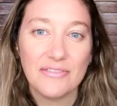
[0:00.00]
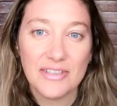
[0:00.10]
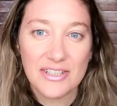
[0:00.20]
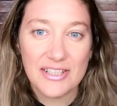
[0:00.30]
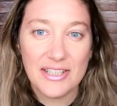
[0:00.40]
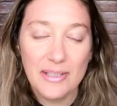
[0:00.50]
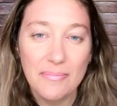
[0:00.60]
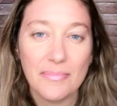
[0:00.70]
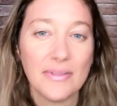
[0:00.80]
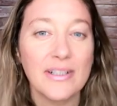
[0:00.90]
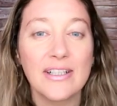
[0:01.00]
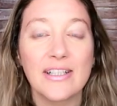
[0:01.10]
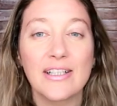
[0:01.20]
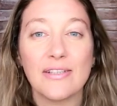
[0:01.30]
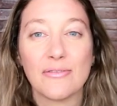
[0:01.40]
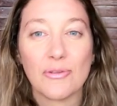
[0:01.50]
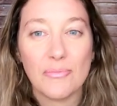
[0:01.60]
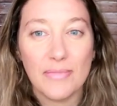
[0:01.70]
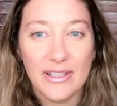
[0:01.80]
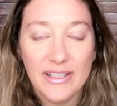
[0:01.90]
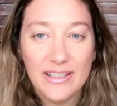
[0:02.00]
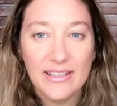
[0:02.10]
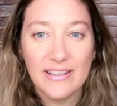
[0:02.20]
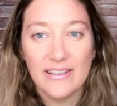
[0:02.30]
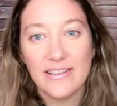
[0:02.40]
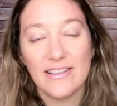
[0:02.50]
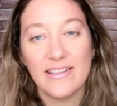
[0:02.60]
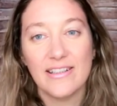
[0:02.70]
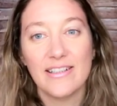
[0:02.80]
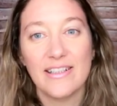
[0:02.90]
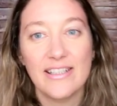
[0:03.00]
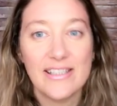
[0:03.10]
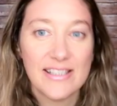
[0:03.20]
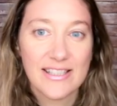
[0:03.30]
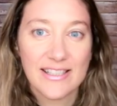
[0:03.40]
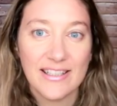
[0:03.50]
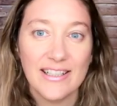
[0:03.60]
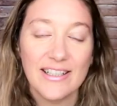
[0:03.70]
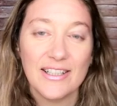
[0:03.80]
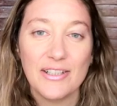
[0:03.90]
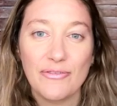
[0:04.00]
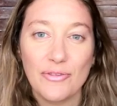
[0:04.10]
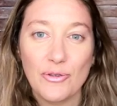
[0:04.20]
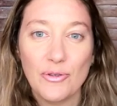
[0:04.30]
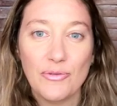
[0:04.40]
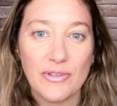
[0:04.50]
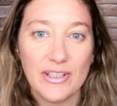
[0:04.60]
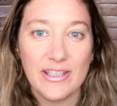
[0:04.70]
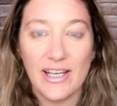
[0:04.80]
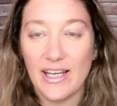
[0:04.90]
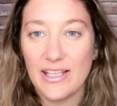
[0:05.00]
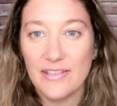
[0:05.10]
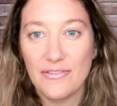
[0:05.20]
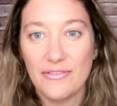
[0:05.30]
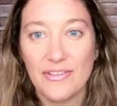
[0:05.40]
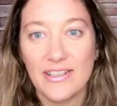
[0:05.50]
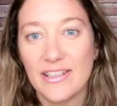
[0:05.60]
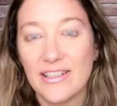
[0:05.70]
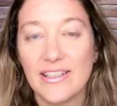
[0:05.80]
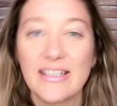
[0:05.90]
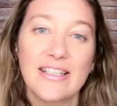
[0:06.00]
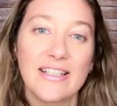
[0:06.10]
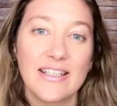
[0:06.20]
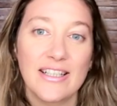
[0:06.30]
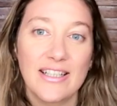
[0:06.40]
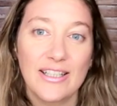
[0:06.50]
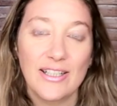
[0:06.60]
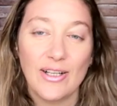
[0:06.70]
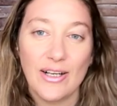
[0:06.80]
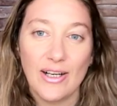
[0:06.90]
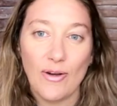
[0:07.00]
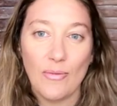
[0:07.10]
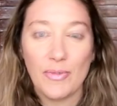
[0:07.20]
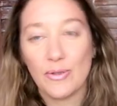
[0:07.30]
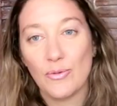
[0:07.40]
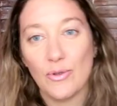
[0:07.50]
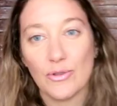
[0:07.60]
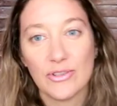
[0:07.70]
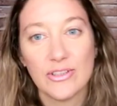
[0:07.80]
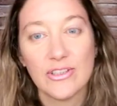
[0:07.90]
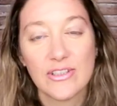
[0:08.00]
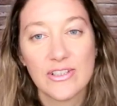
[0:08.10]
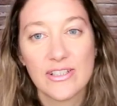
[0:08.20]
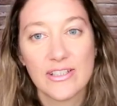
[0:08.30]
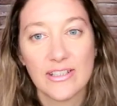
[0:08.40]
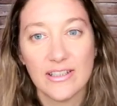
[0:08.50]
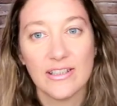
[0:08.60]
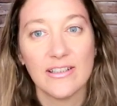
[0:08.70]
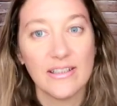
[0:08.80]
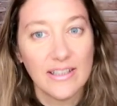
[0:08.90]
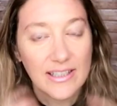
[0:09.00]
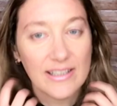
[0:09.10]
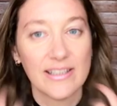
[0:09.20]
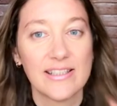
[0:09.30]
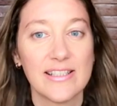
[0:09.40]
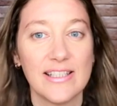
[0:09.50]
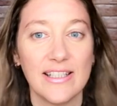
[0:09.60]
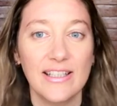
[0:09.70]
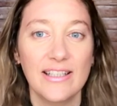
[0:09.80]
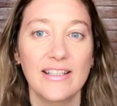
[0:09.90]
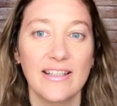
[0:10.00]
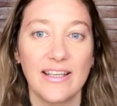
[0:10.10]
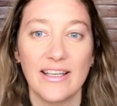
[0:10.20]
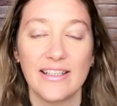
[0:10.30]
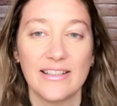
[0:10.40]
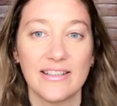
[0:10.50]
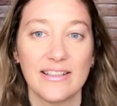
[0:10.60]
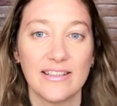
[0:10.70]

first tip from me uh, is uh, if you free dive uh, in open waters at sea, at